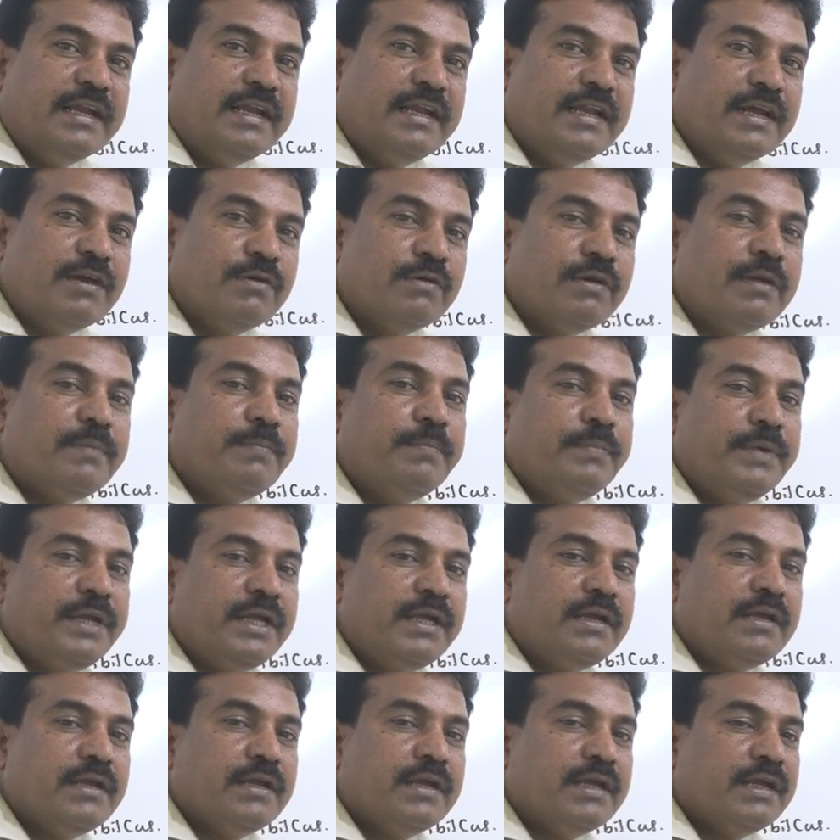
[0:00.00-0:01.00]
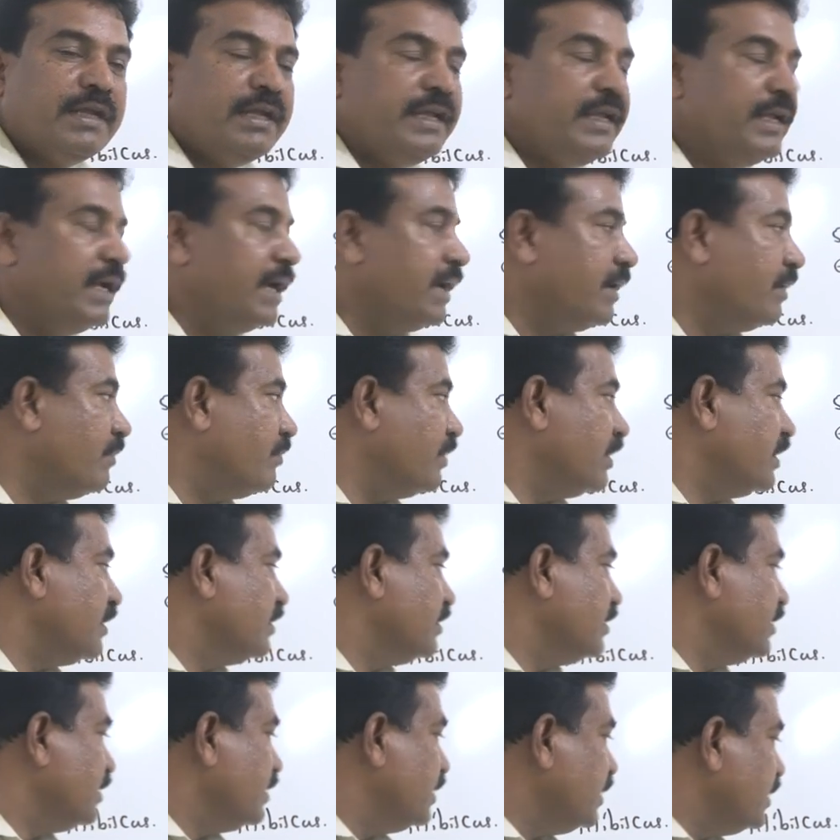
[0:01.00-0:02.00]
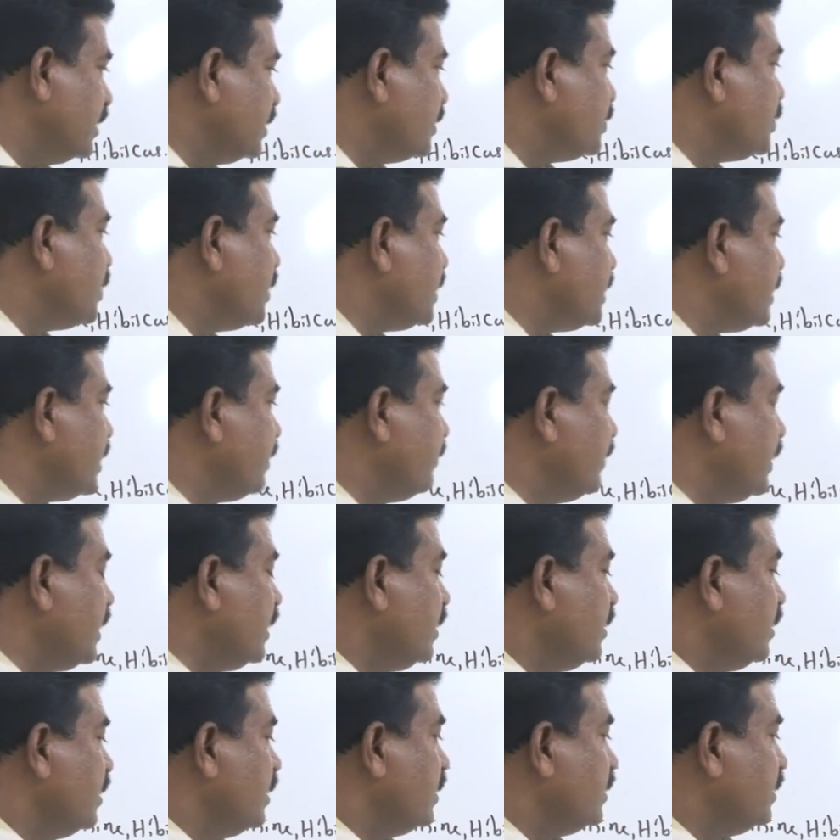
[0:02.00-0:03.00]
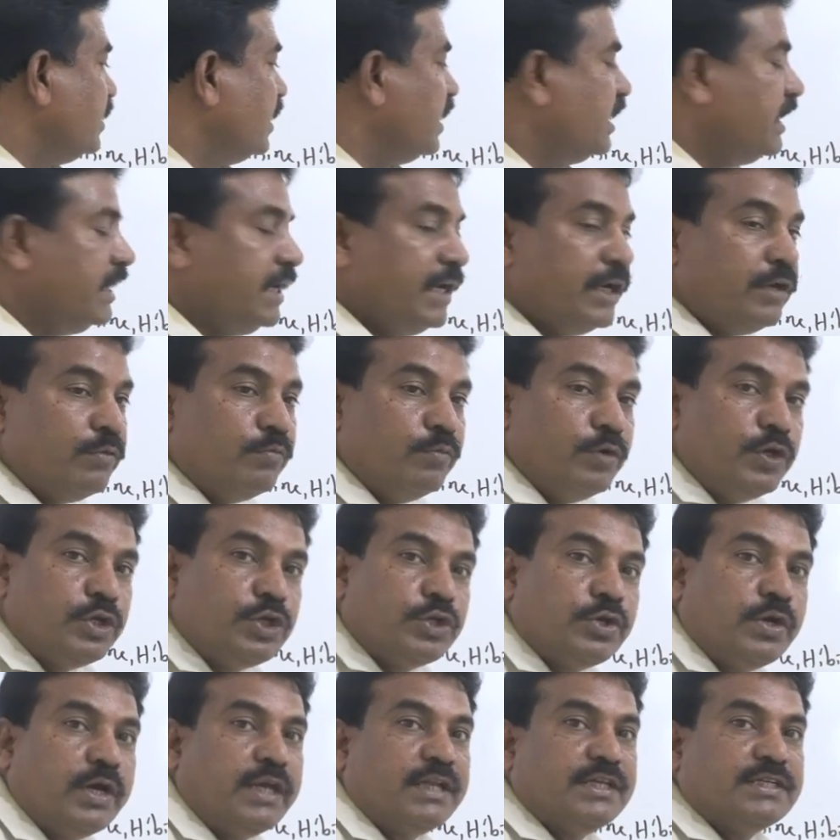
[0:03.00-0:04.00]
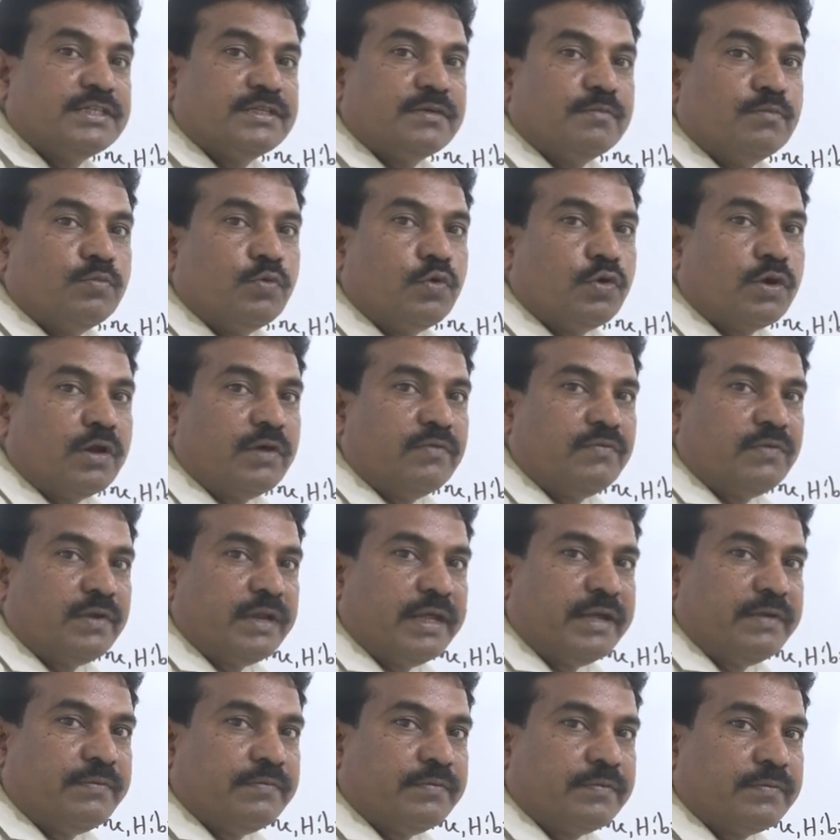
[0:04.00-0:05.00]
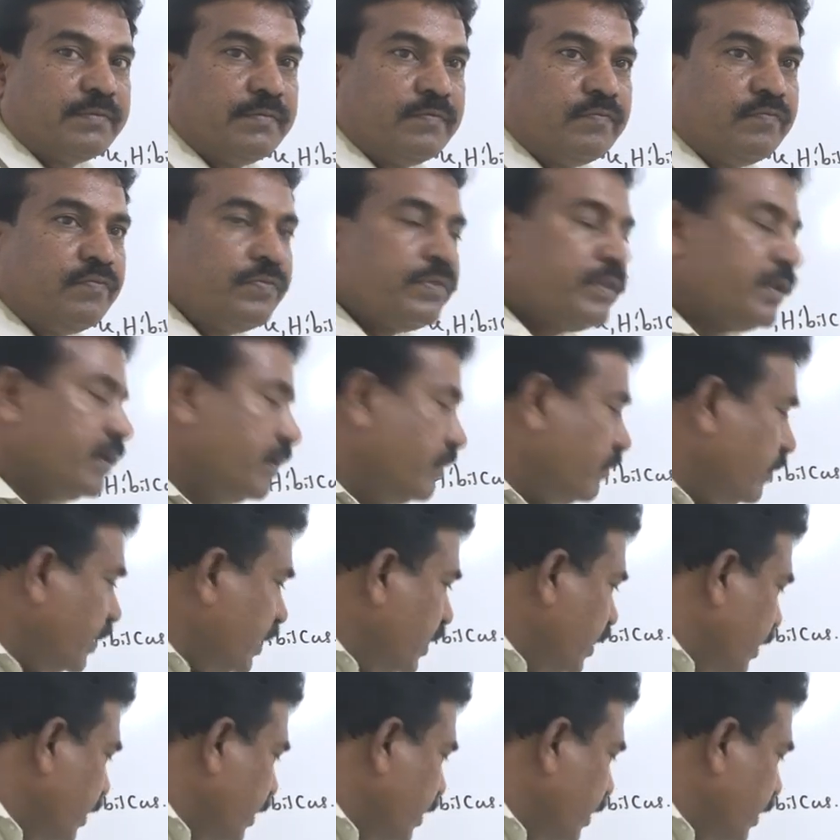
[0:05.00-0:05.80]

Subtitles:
developing young one. In such a way, they lead mutualism mode of life. Even